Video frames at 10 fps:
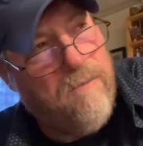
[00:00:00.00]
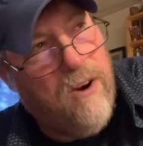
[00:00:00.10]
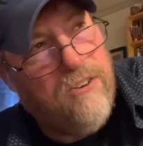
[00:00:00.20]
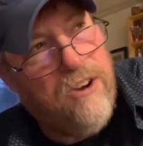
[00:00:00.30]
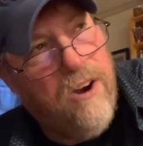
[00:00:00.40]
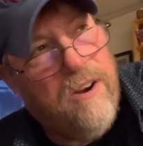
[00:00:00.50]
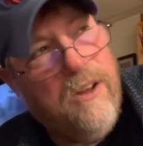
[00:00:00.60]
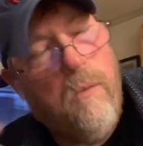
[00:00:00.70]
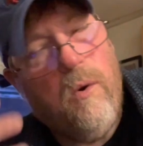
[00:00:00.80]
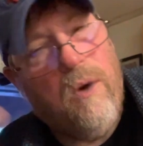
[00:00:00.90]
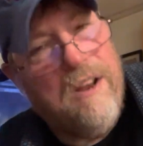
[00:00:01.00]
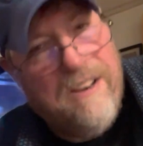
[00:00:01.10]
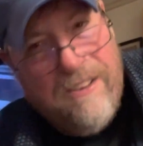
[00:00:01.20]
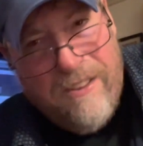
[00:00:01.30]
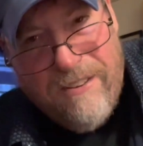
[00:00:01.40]
fresh air, he will run
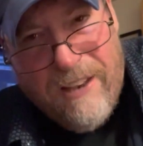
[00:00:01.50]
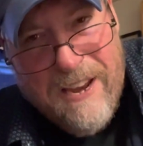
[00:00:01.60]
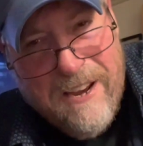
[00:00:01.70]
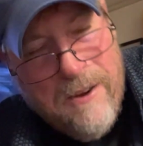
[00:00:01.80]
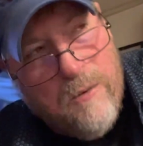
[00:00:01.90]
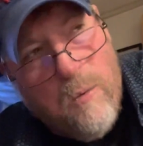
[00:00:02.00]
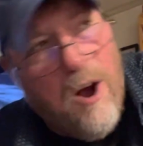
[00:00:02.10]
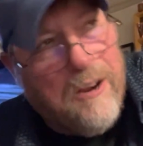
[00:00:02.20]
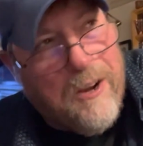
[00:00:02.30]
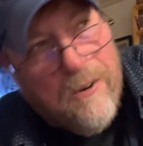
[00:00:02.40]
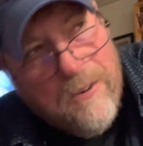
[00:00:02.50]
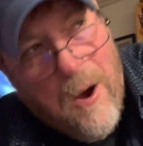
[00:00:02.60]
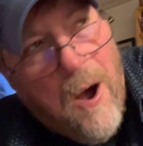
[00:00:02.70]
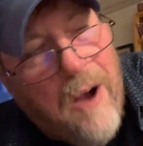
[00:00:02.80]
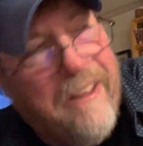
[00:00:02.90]
into this lady who's walking her
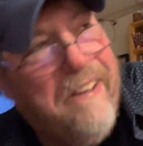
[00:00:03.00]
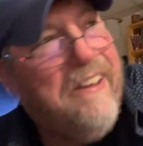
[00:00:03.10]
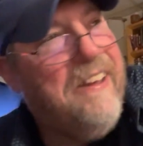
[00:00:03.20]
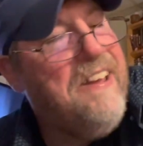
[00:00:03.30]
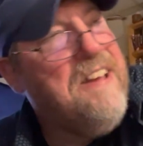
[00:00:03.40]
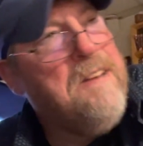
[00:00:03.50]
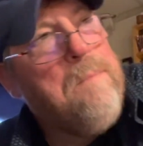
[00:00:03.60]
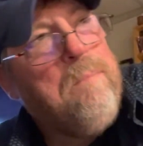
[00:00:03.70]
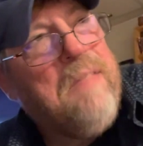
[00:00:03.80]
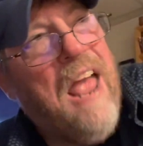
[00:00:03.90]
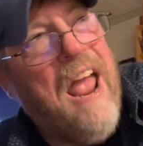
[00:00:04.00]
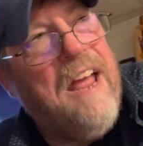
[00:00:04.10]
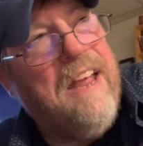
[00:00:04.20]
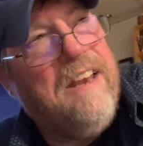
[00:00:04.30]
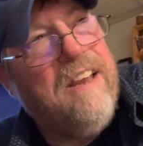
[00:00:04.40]
dog,
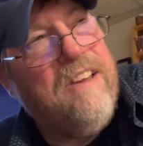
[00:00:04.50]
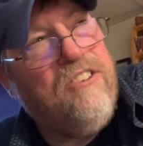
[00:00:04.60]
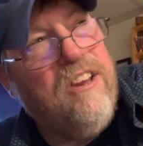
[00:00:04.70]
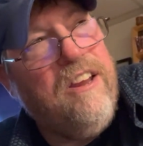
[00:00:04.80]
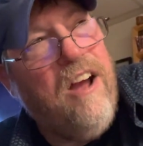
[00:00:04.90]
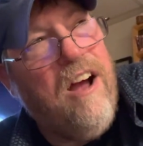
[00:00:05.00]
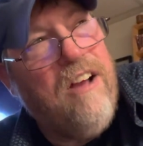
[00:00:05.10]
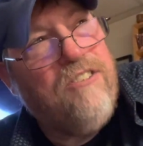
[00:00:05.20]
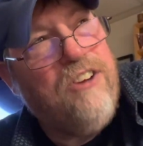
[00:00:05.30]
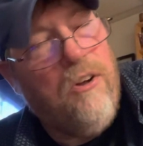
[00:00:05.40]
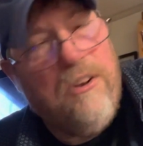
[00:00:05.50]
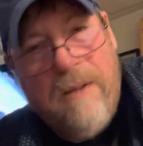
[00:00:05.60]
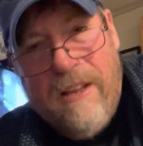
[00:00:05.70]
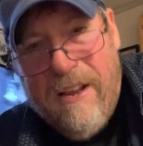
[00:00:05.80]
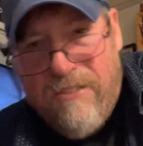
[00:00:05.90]
and she
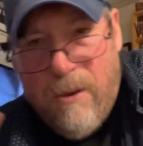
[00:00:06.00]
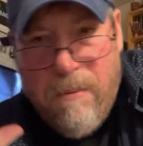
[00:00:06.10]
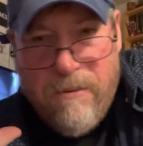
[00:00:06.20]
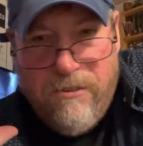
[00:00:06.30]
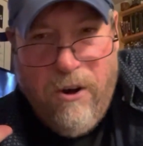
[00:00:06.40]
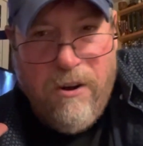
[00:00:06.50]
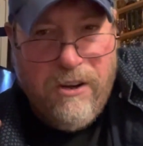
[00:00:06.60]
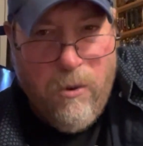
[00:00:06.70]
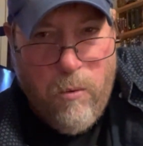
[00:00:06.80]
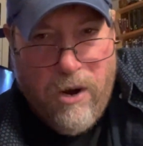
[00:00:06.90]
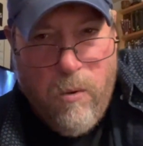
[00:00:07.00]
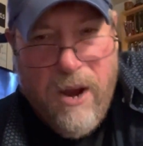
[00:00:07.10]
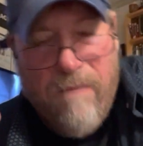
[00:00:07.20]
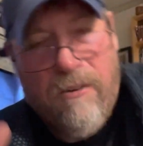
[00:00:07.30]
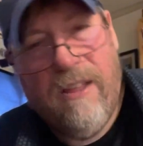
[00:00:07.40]
ultimately ends up starting to walk
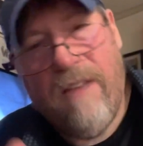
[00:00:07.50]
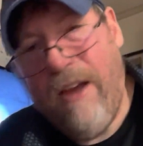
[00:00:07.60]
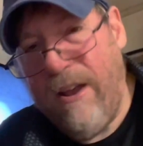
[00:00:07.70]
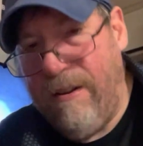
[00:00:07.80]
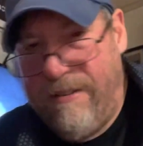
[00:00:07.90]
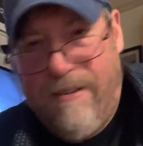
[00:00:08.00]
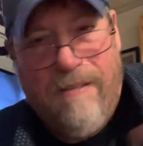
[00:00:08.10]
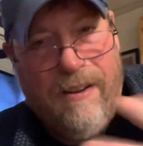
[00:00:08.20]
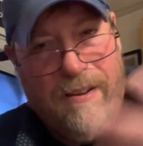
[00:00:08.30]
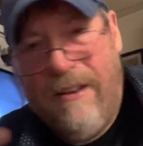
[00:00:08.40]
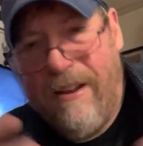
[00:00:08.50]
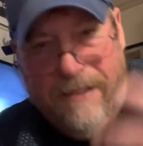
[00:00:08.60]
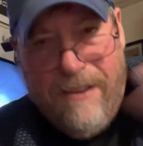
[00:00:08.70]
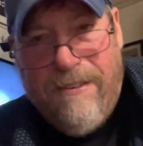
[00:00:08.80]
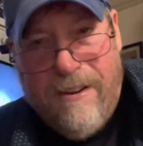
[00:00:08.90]
away after they've had a
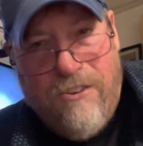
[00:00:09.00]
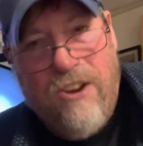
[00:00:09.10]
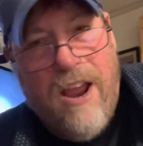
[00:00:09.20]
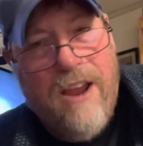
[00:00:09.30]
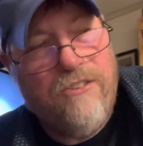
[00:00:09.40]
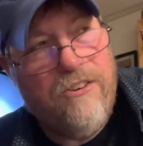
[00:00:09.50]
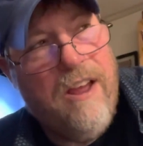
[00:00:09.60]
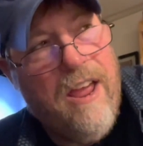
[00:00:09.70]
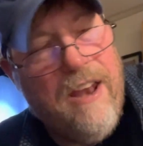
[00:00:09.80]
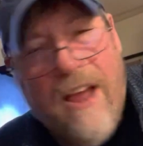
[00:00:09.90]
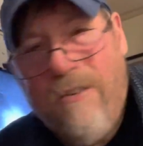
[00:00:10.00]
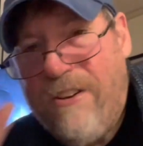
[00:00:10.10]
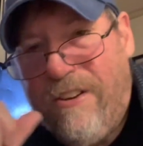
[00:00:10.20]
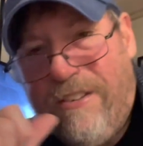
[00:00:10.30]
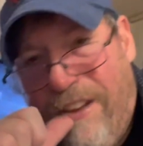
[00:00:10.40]
decent exchange. And Henry
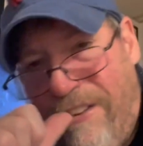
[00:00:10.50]
just sits